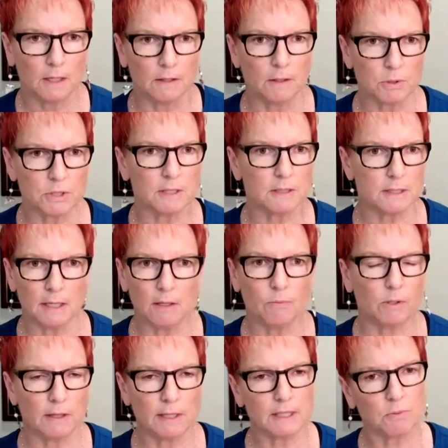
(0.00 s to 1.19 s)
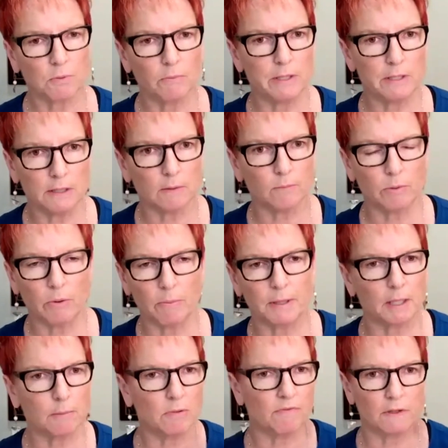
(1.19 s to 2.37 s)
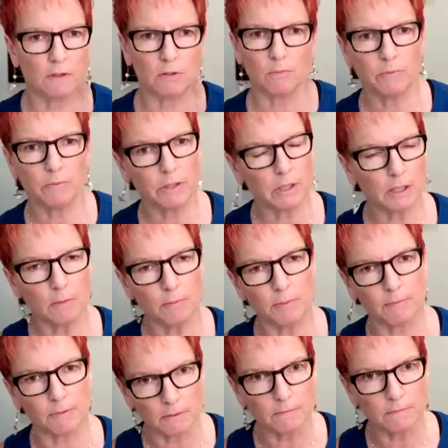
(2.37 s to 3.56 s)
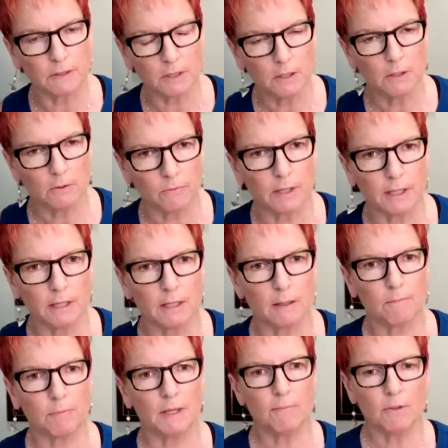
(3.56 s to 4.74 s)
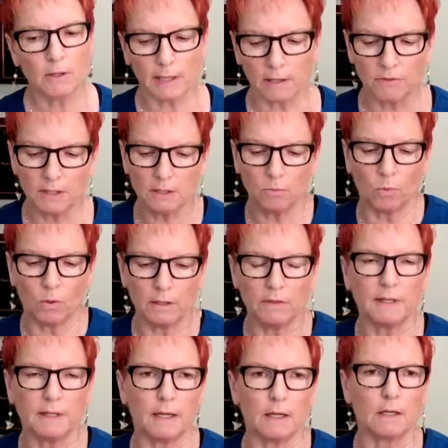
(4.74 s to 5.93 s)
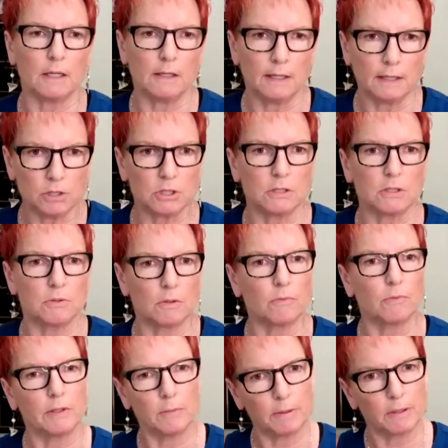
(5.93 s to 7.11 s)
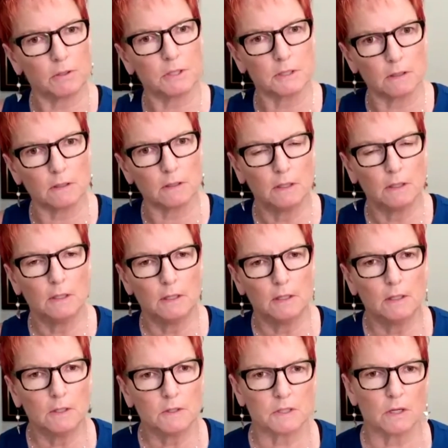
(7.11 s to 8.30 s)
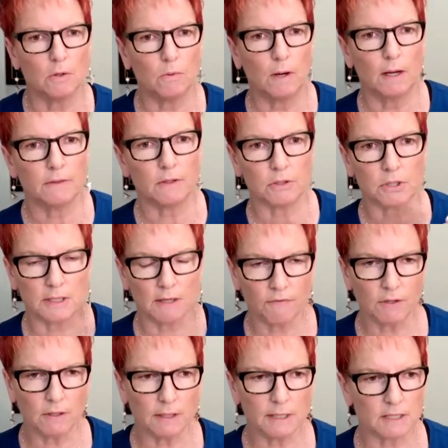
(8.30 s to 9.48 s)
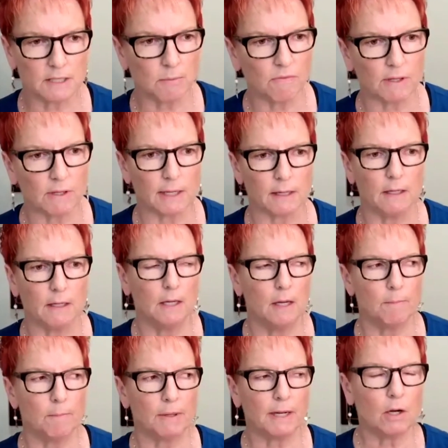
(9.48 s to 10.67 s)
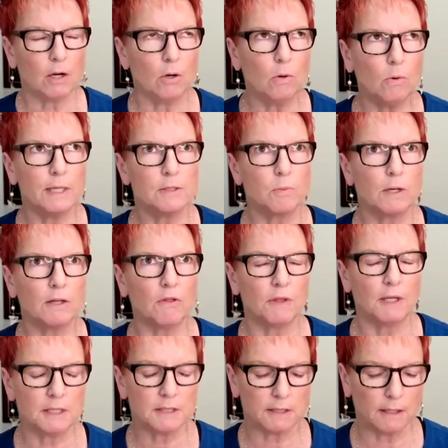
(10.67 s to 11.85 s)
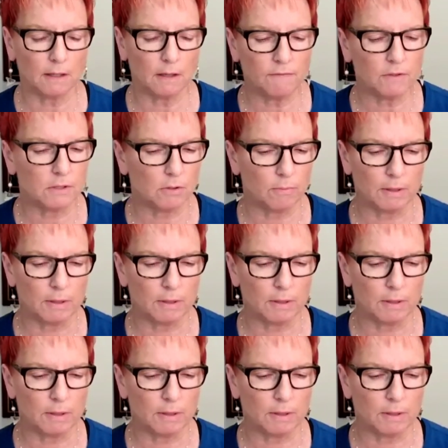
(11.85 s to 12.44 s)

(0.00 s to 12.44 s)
And there was a day when that's what we did. We would pick up the phone and we would call people, right? And people, I think, want that connection to a real person. So there's definitely some of that. But one of the things that I love to